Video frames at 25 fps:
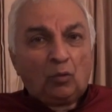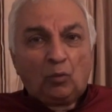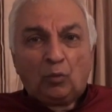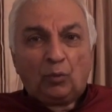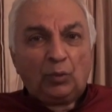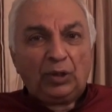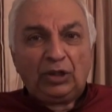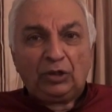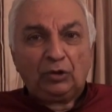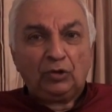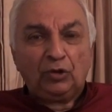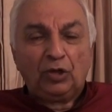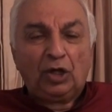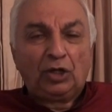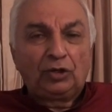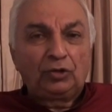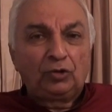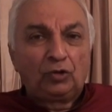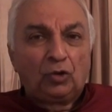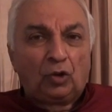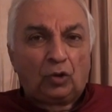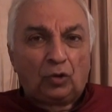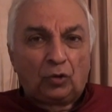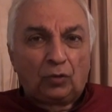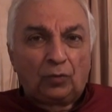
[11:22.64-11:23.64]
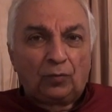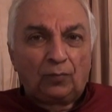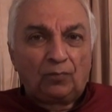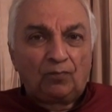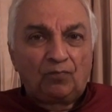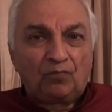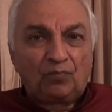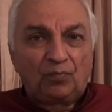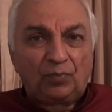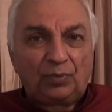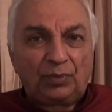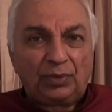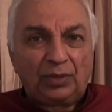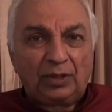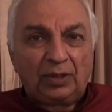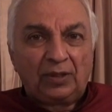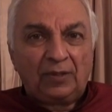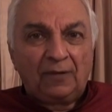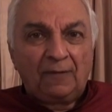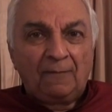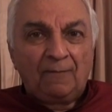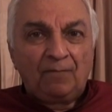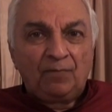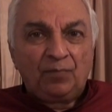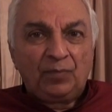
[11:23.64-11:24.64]
We do not know,
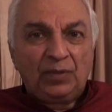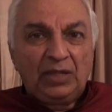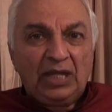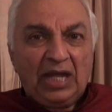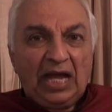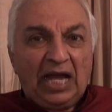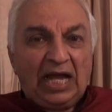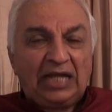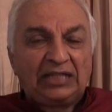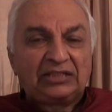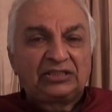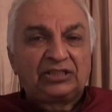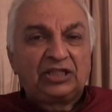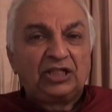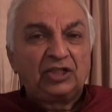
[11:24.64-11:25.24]
as